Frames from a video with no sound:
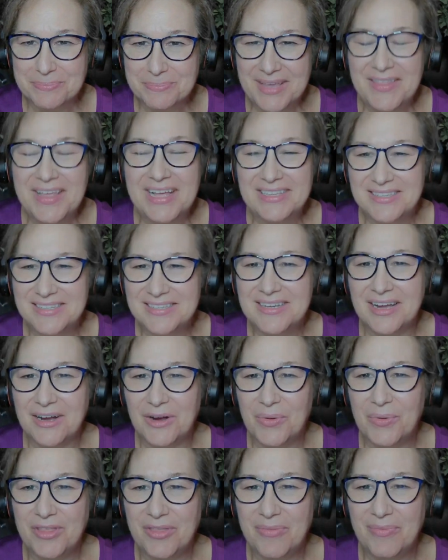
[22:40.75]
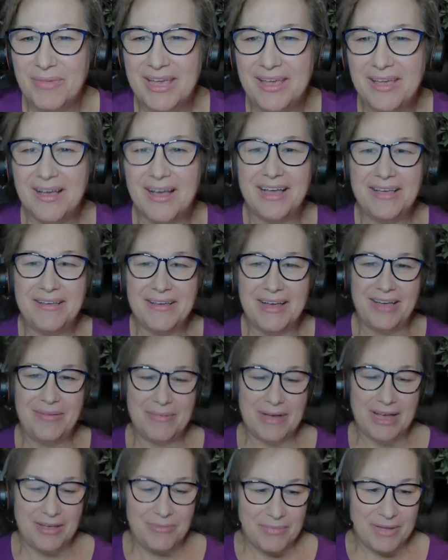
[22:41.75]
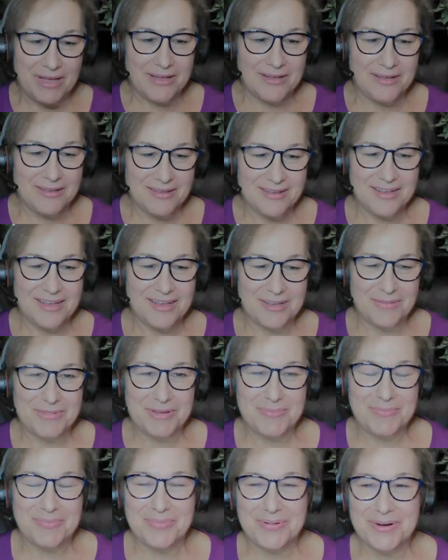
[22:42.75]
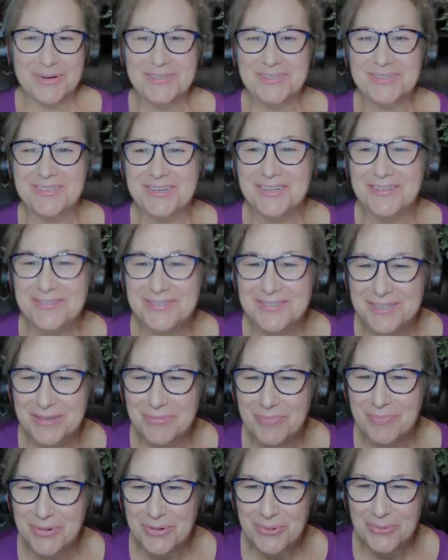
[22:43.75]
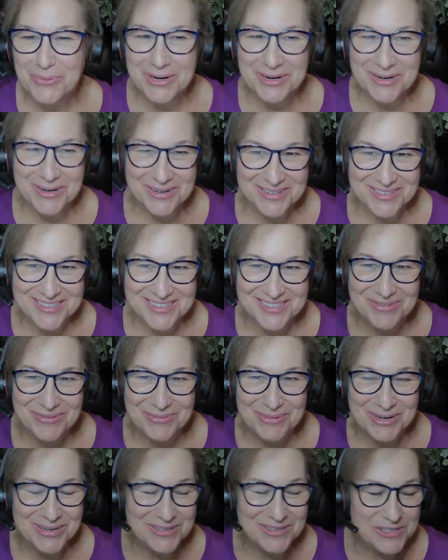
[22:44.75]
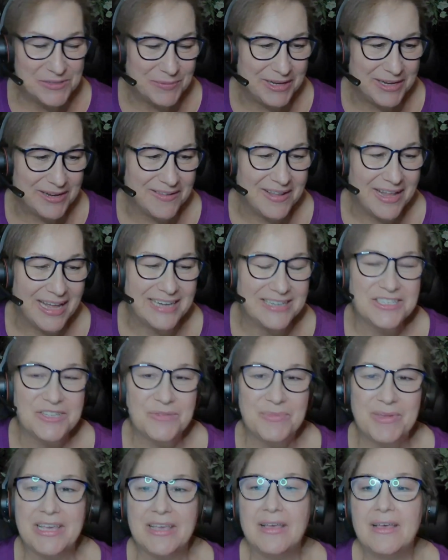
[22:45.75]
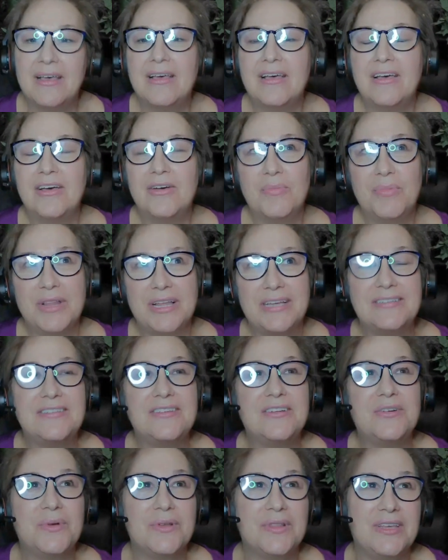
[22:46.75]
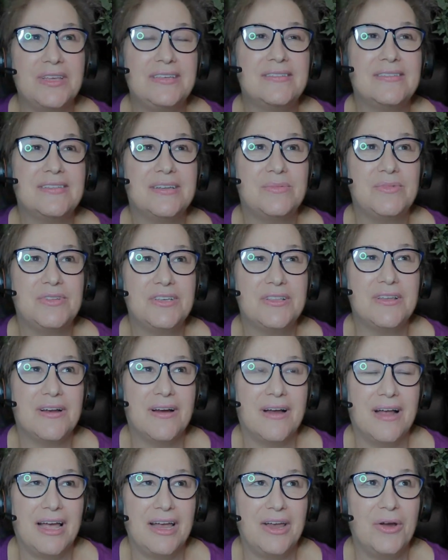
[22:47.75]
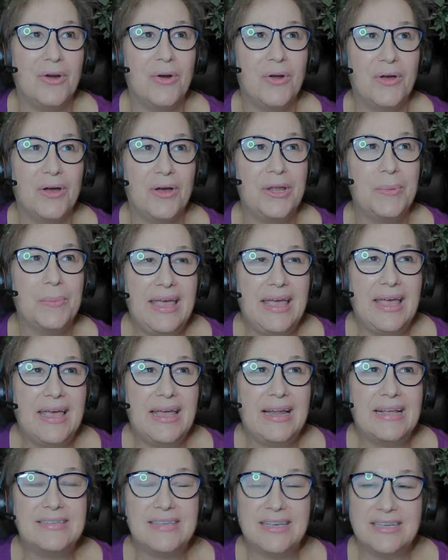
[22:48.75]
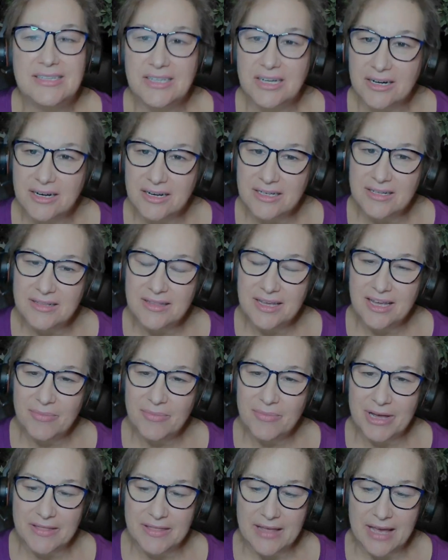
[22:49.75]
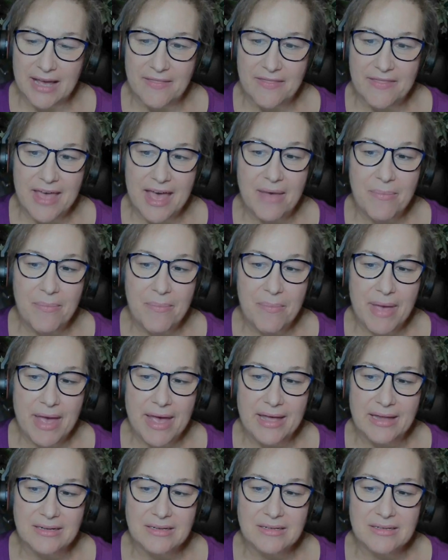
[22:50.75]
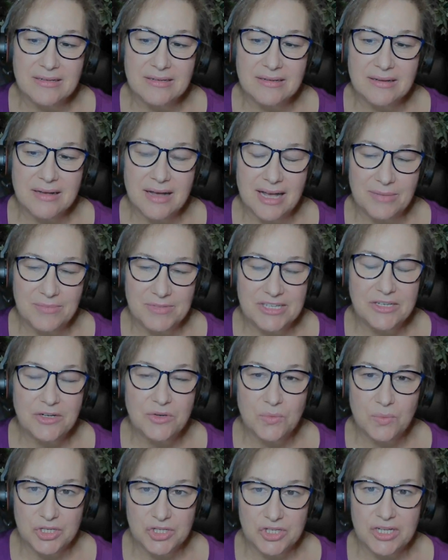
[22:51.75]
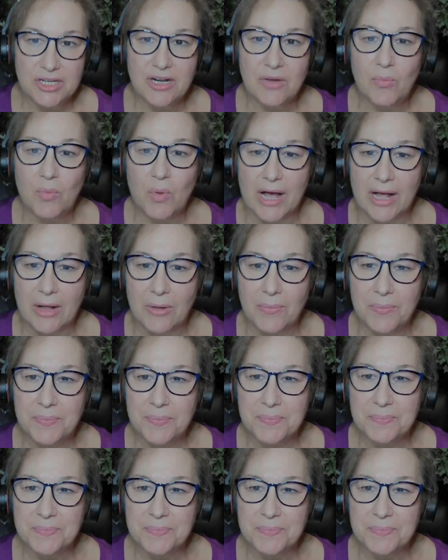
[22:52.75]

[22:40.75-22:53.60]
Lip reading: And that stuck with me. I'm a person of simple words. Words mean a lot to me. Bless and release them to their higher good. And as I started to think about that, that meant I'm still wishing them well.